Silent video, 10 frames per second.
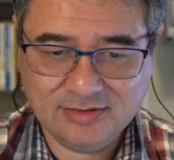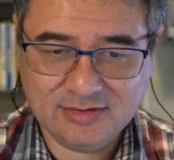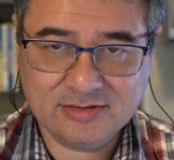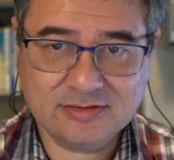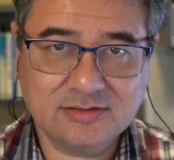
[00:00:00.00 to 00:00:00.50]

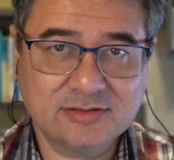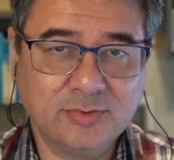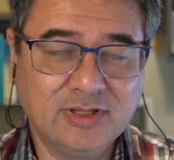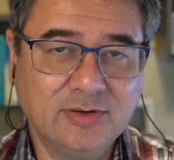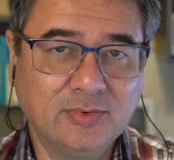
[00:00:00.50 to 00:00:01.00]
So let's
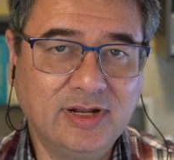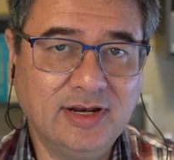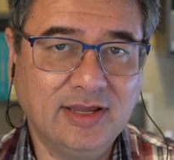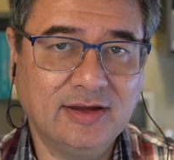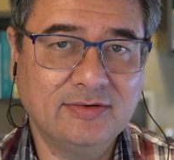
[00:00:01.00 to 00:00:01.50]
quickly run
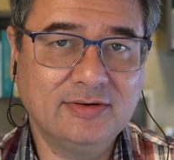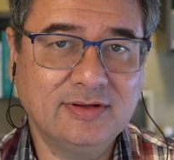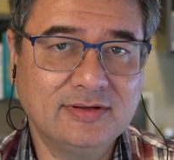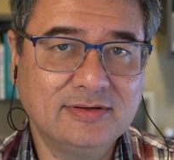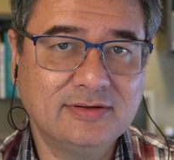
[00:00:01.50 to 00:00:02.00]
down
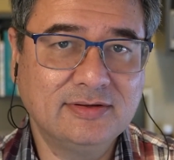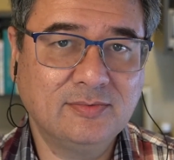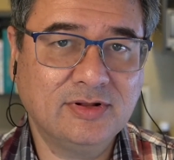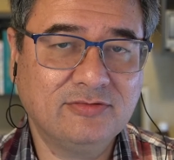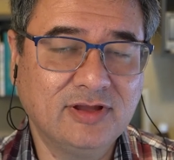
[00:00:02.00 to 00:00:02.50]

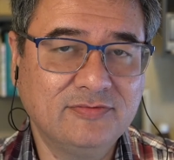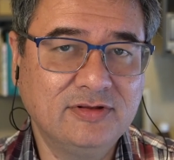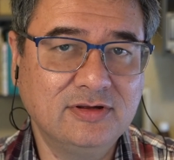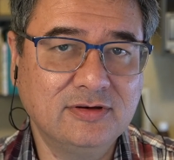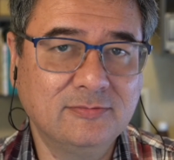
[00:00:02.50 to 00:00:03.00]
what's left to
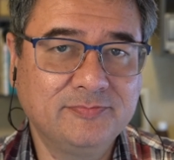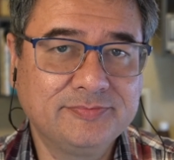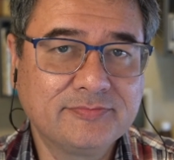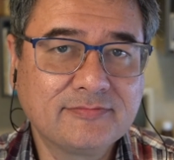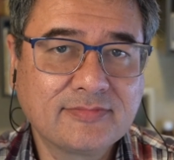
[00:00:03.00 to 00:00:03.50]
do.
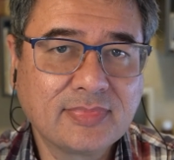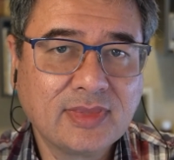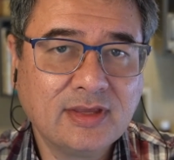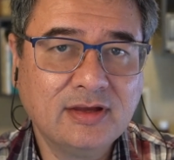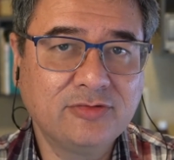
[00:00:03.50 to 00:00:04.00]

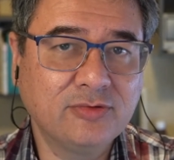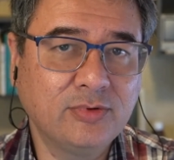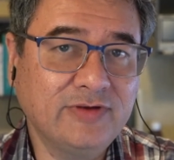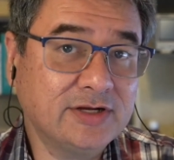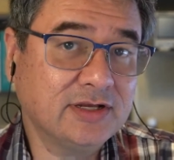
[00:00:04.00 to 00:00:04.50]
So
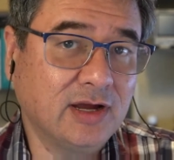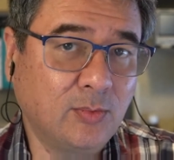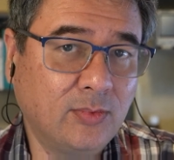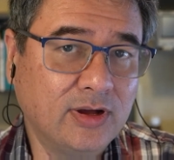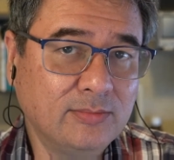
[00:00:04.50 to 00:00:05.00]
we've actually got
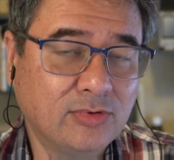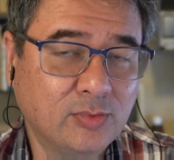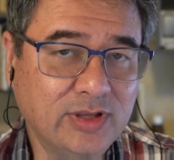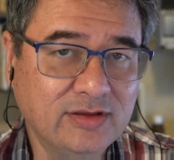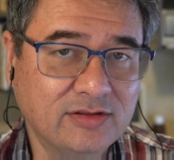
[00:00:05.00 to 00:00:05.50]
one more
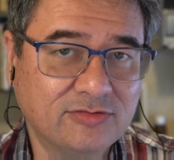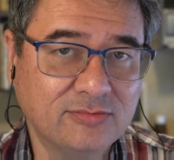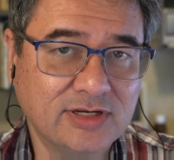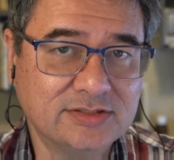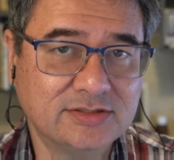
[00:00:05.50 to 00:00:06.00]
week of the
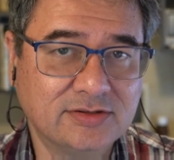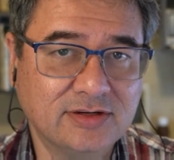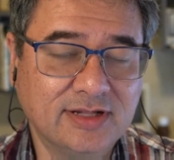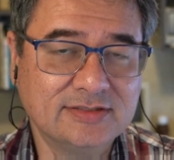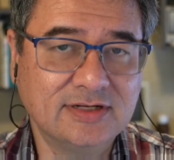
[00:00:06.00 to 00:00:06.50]
semester,
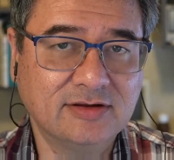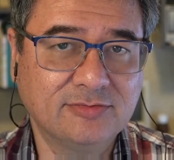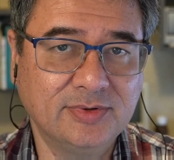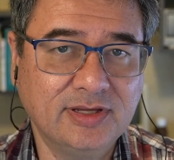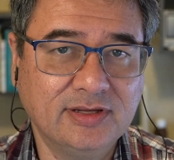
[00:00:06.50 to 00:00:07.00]
that's
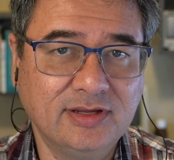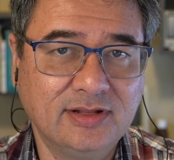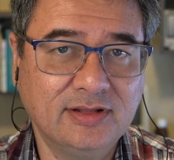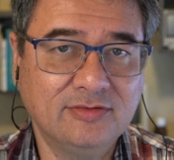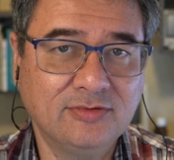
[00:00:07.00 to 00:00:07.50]
next week,
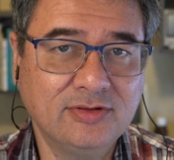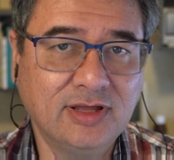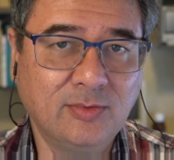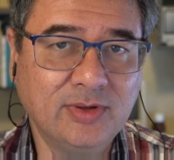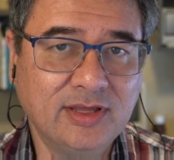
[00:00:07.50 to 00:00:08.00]
and during
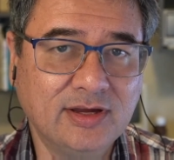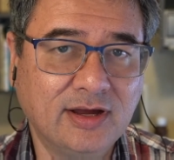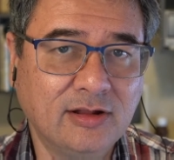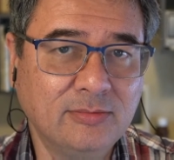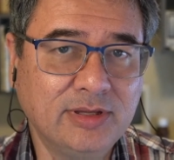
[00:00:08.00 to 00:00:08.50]
that week
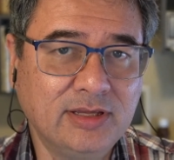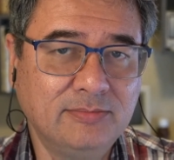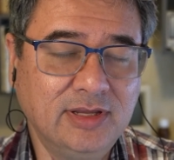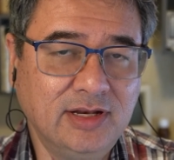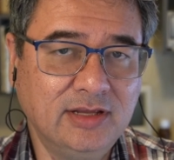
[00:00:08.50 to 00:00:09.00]
I'll be
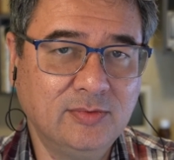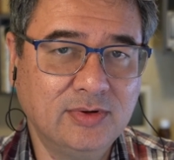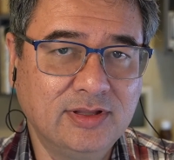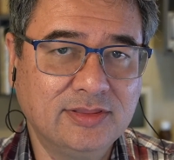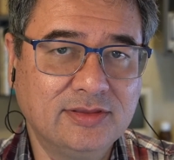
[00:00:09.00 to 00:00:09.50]
meeting
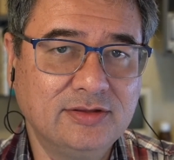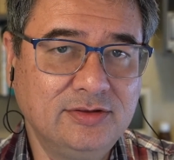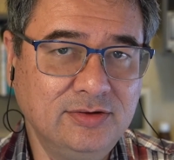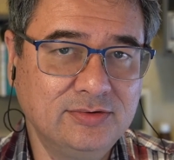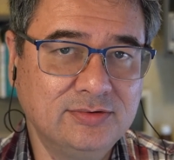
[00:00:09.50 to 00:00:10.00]
with
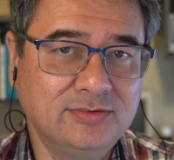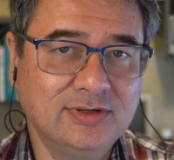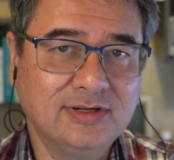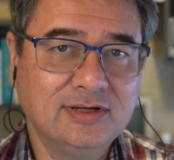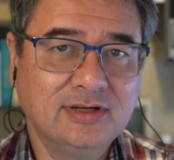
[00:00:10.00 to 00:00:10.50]
you
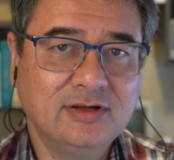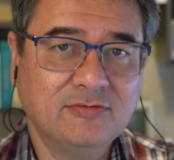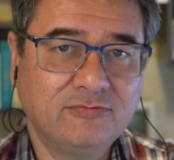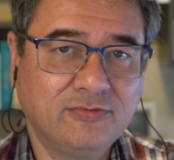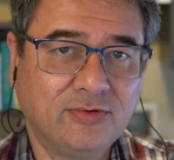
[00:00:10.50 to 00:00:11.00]

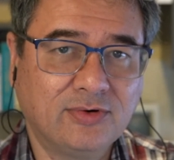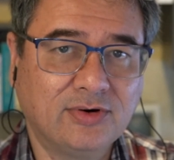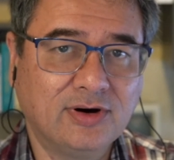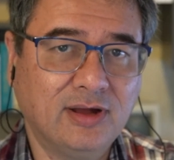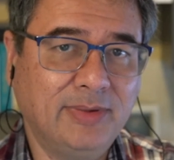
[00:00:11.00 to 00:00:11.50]

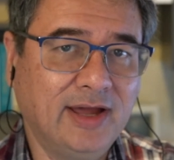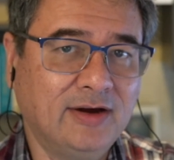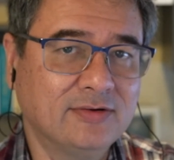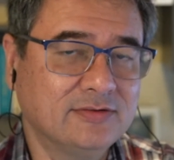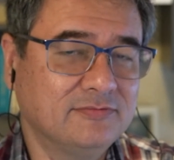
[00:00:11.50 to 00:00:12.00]
for
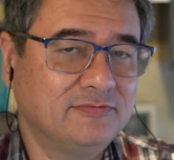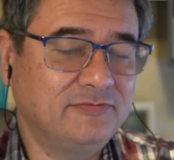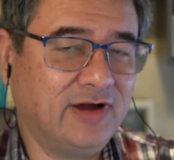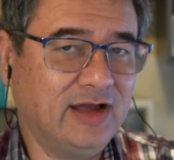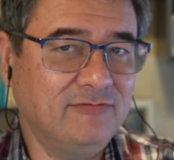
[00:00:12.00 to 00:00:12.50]
about
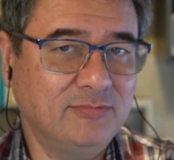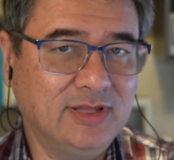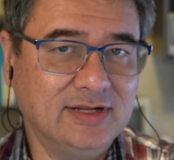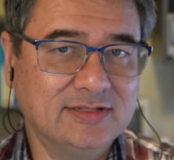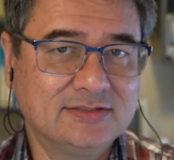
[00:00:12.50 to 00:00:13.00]
5
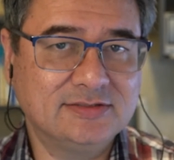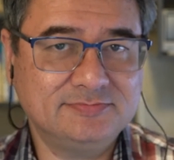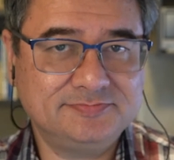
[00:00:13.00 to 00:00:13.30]
minutes